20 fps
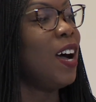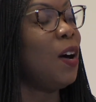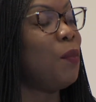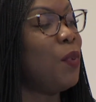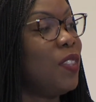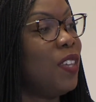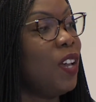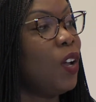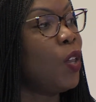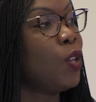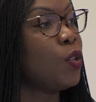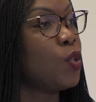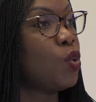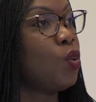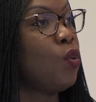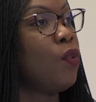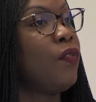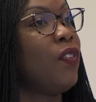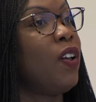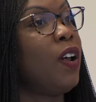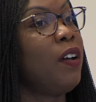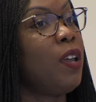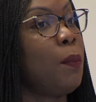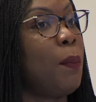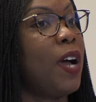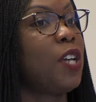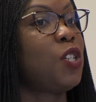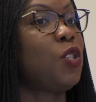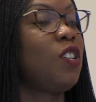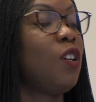but they're also very
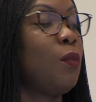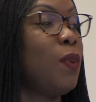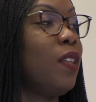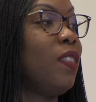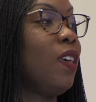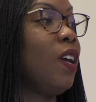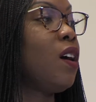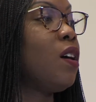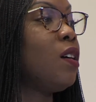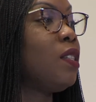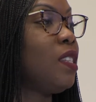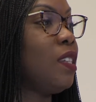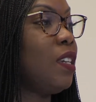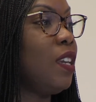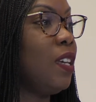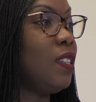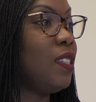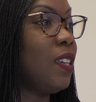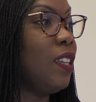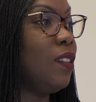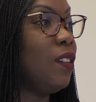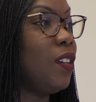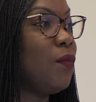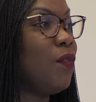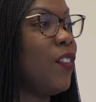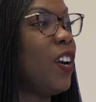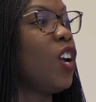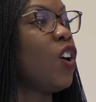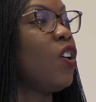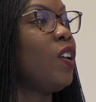passionate about their continent and
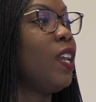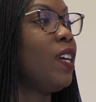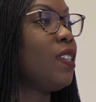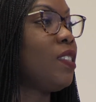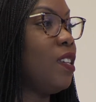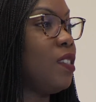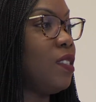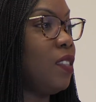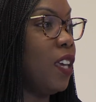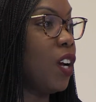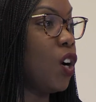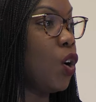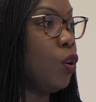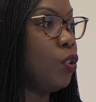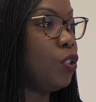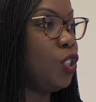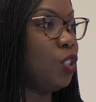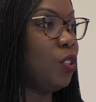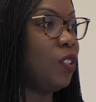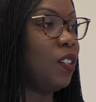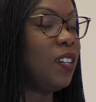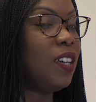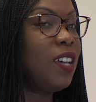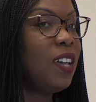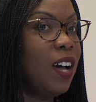very connected to their culture.